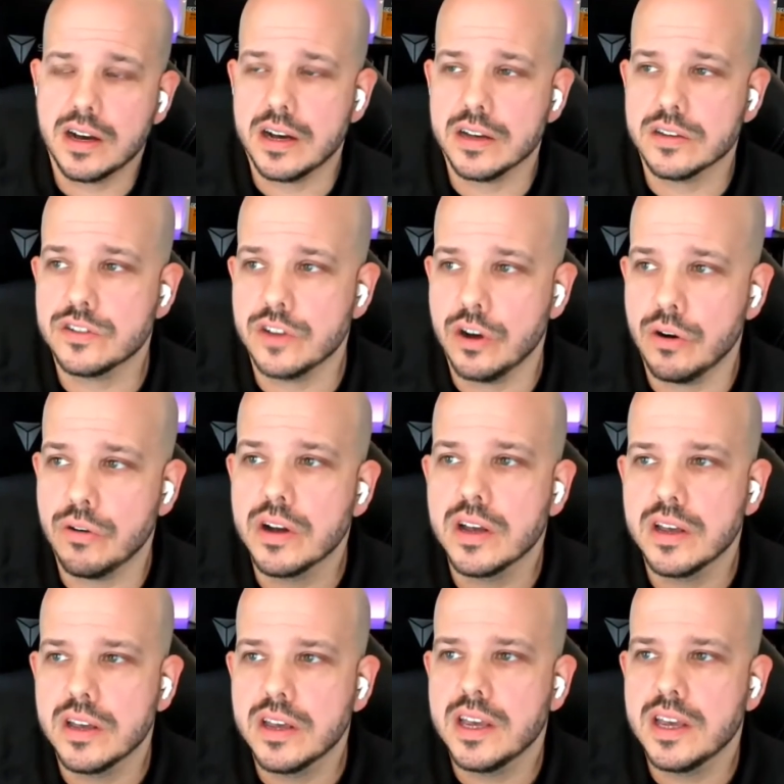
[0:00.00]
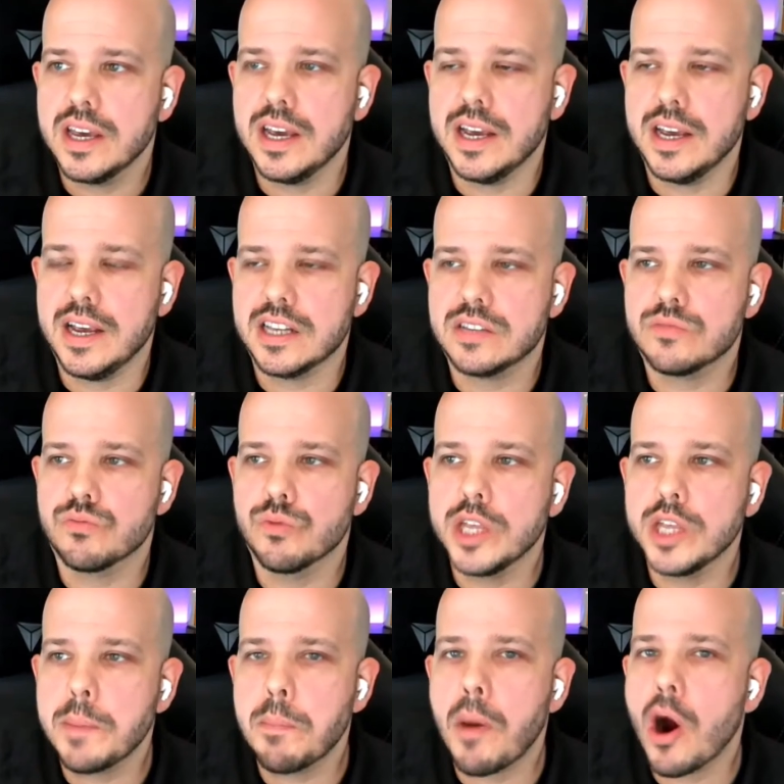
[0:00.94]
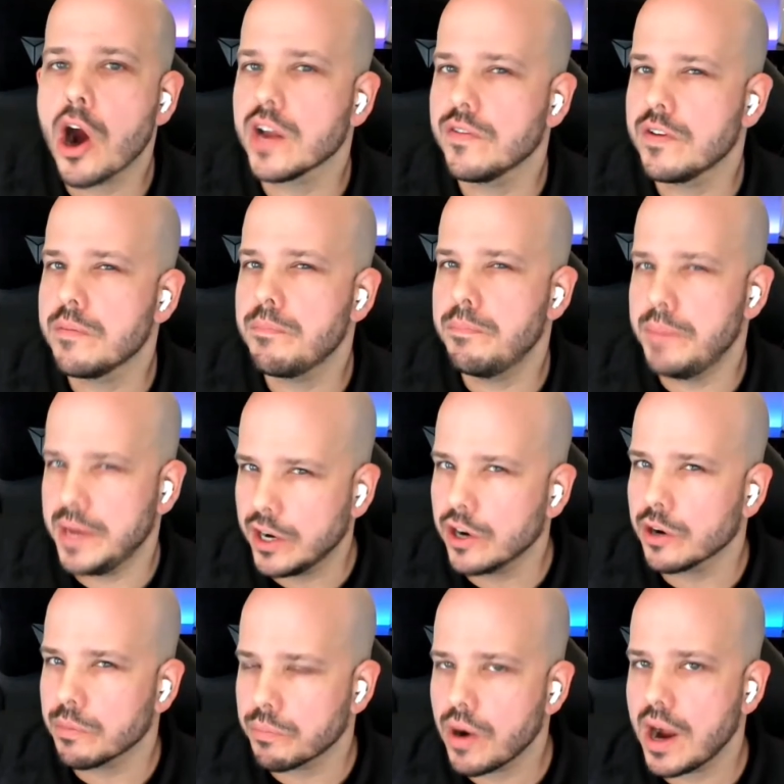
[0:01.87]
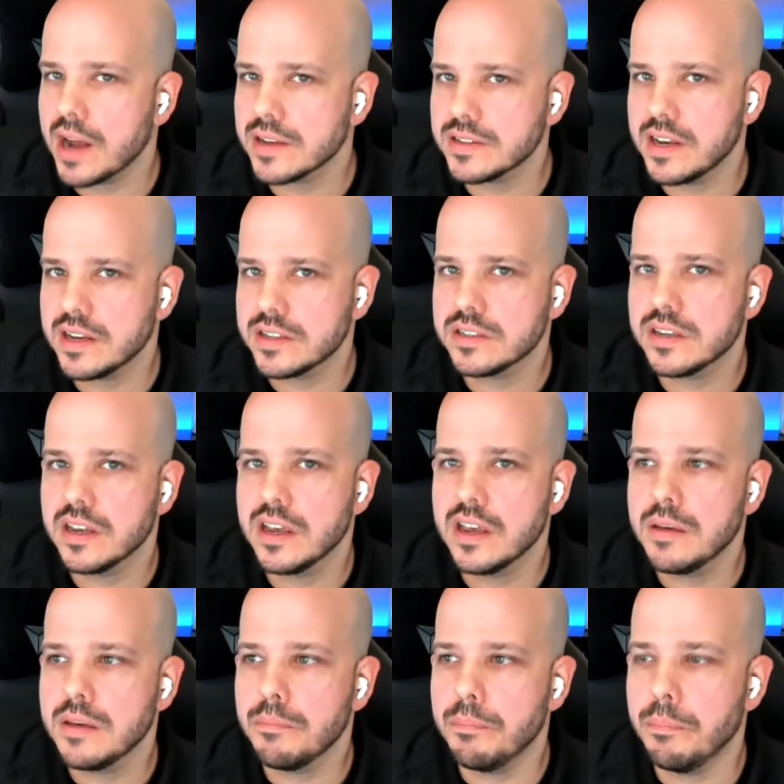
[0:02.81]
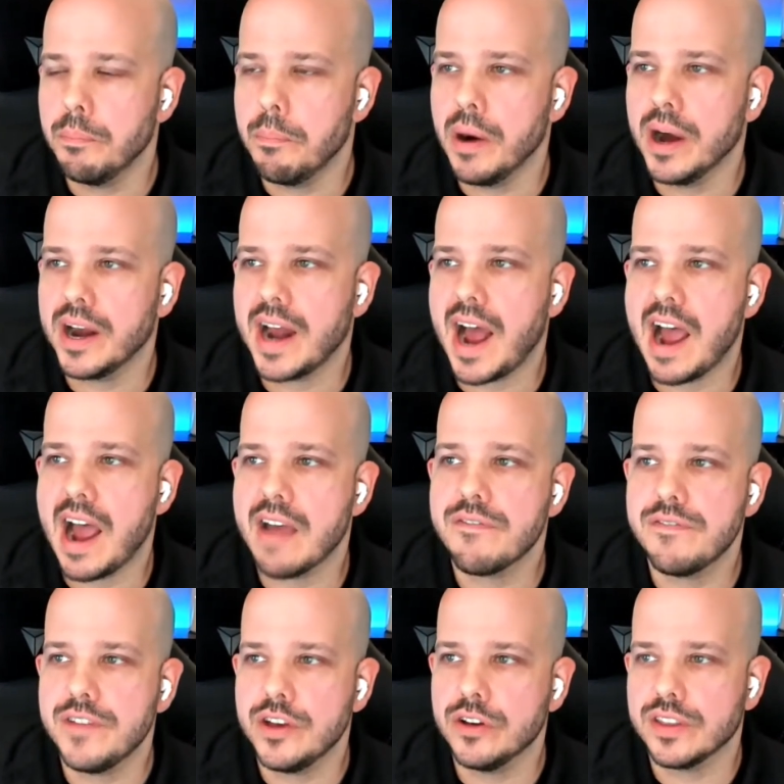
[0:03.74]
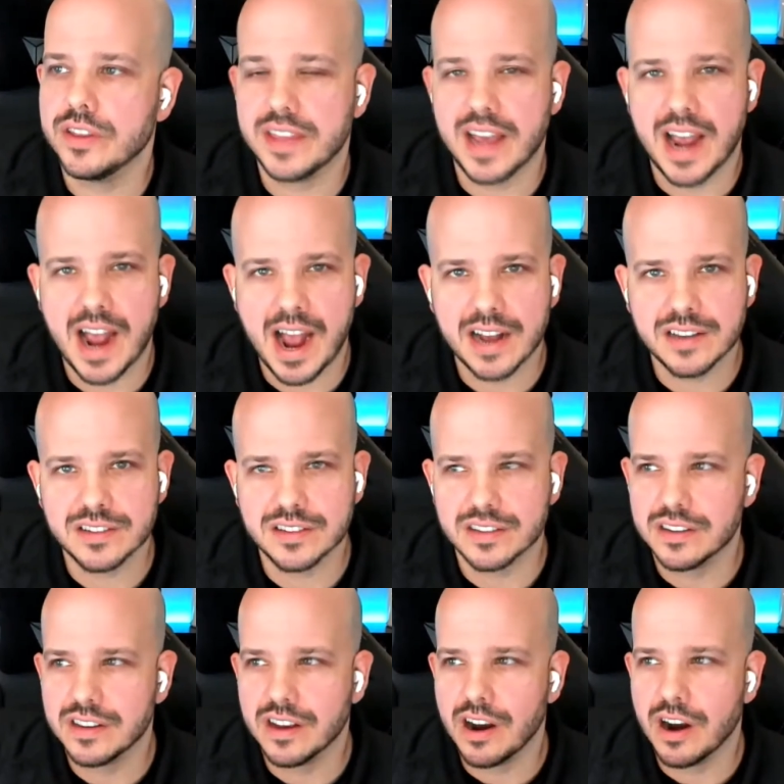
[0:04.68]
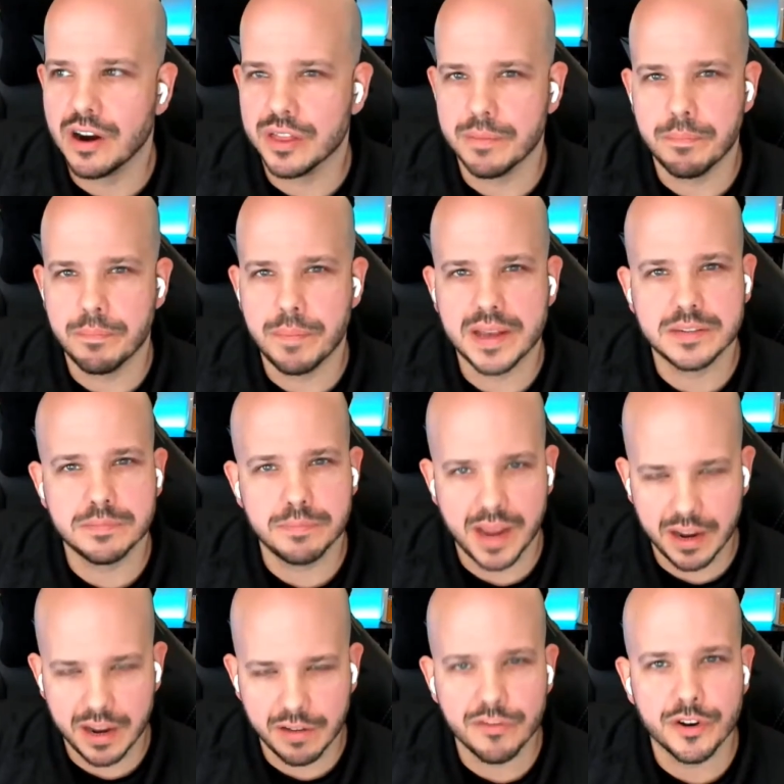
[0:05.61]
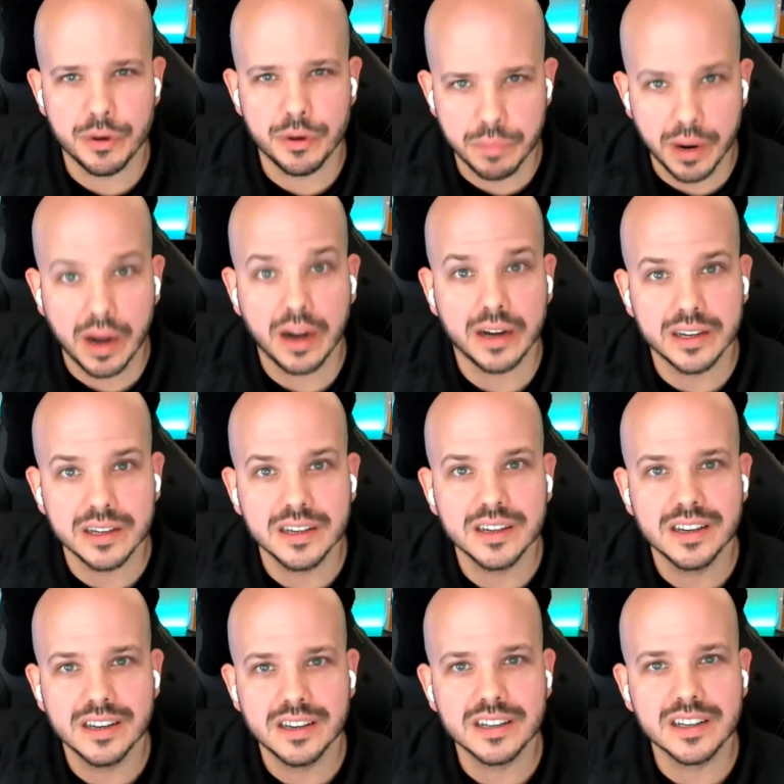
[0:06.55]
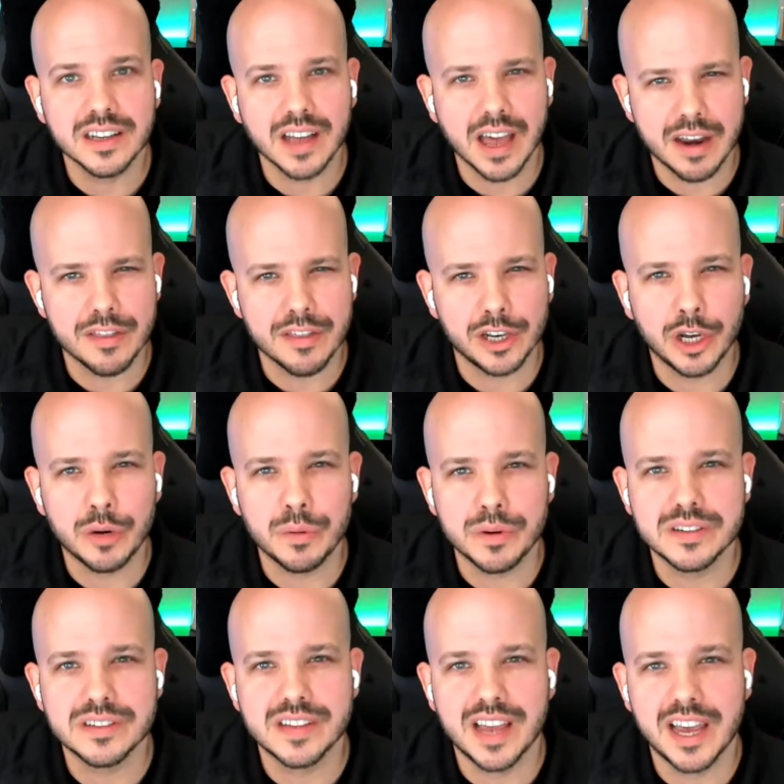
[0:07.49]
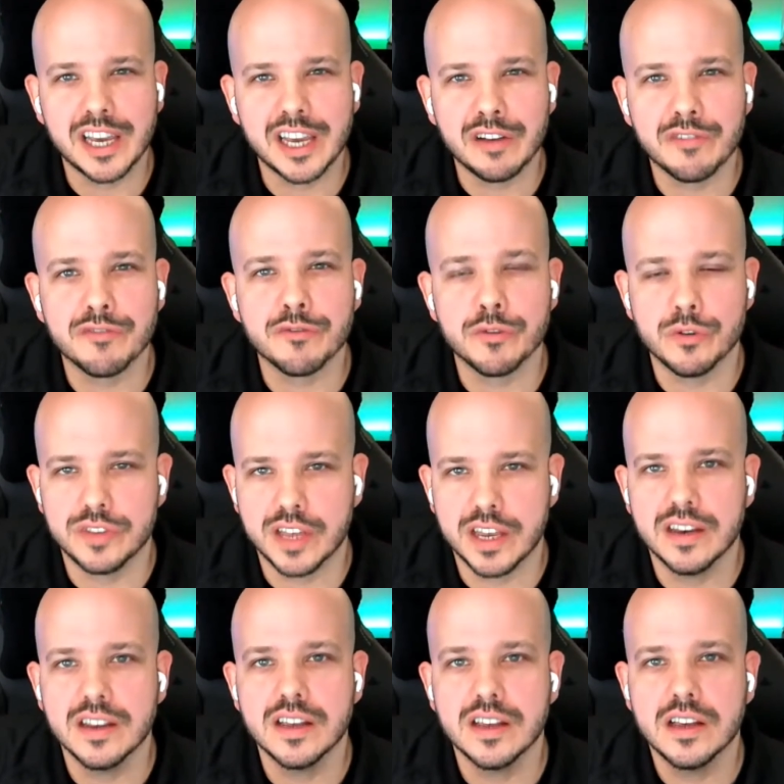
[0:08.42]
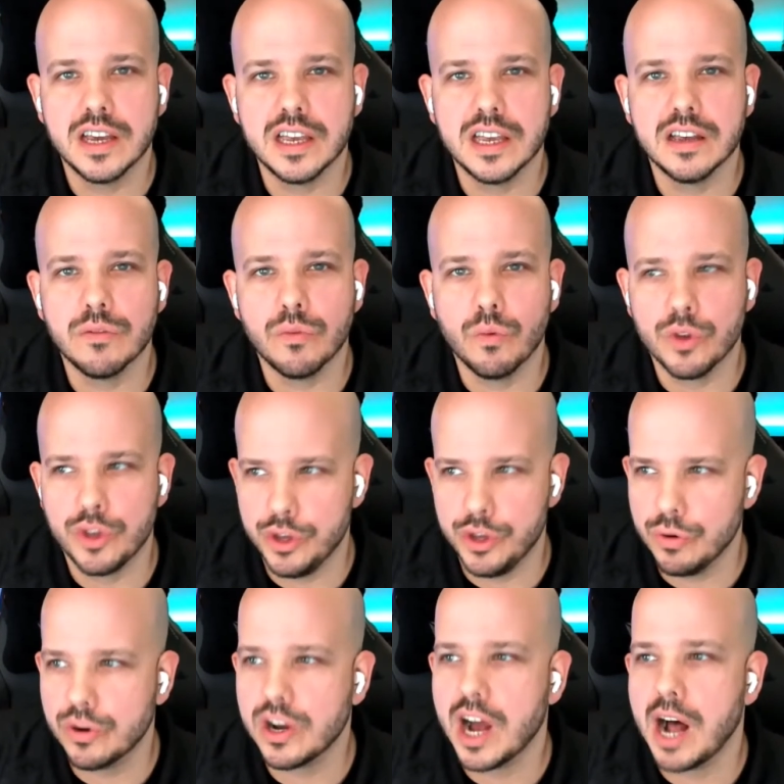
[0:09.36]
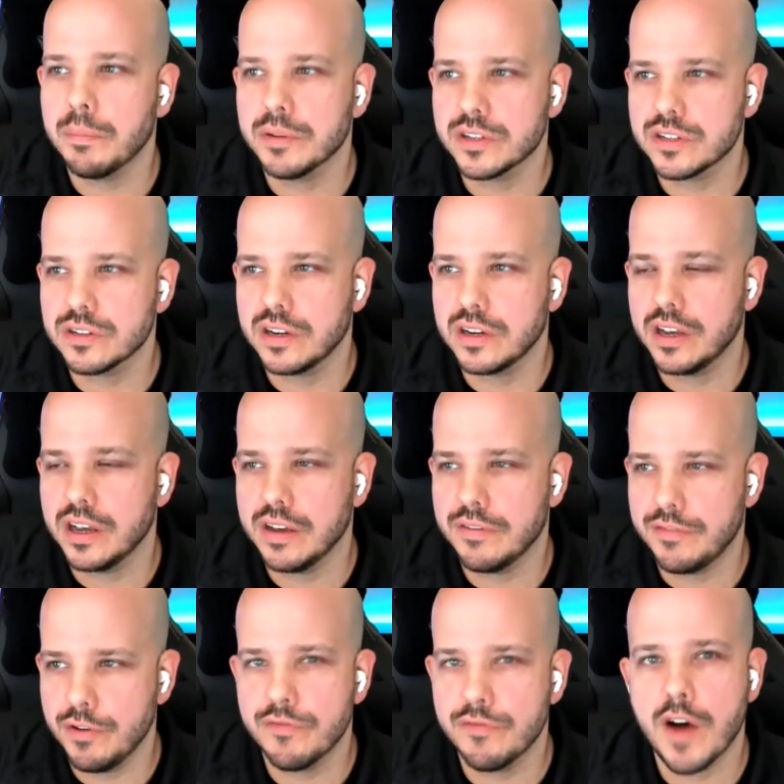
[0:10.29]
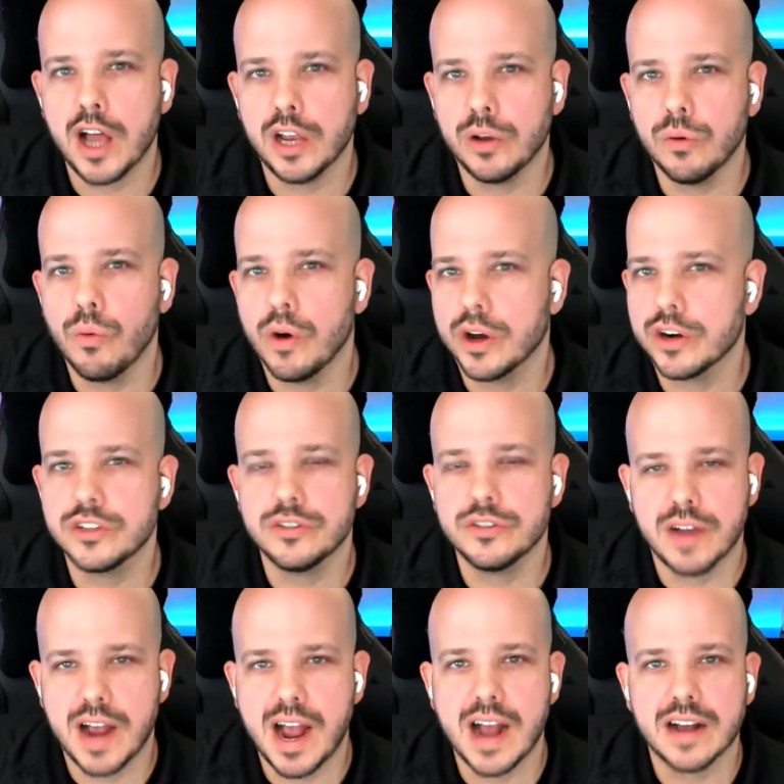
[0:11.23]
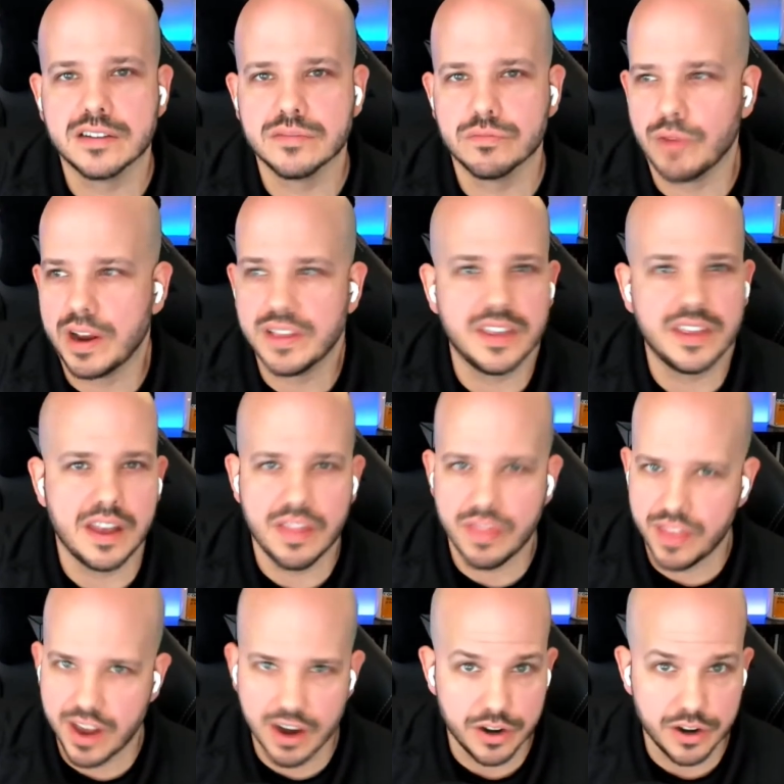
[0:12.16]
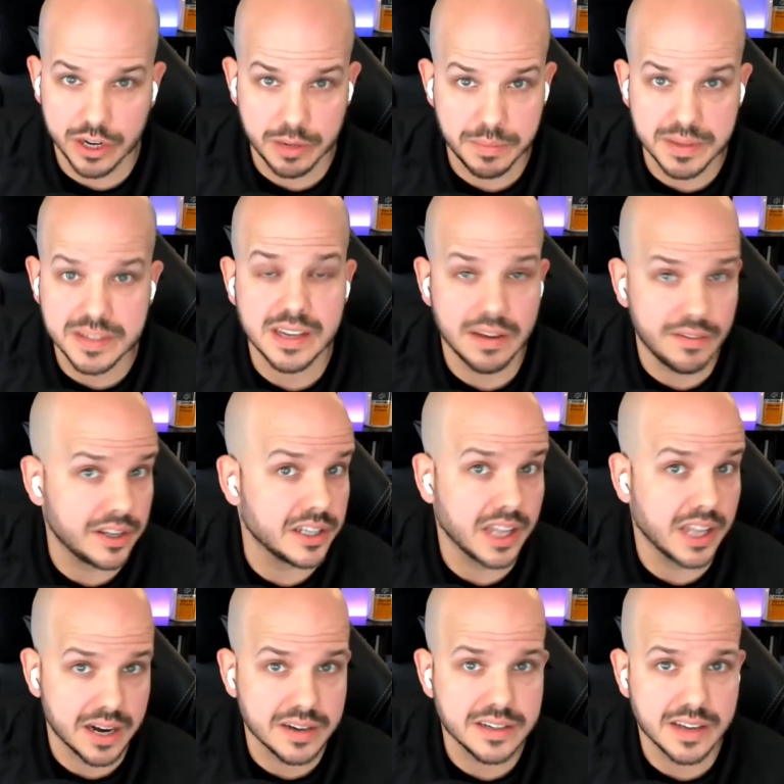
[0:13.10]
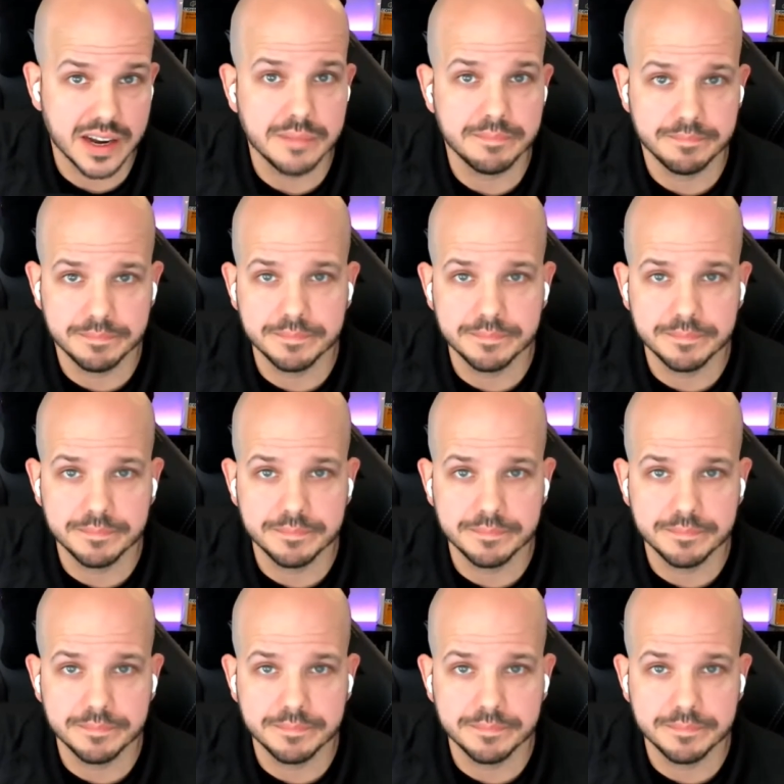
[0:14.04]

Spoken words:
So it's really part of a bigger process, but I feel that the hacks are the best bang for your buck, kind of the lowest hanging fruit that you accomplish. If you follow one or two hacks right then and there, you're going to be saving a lot of time.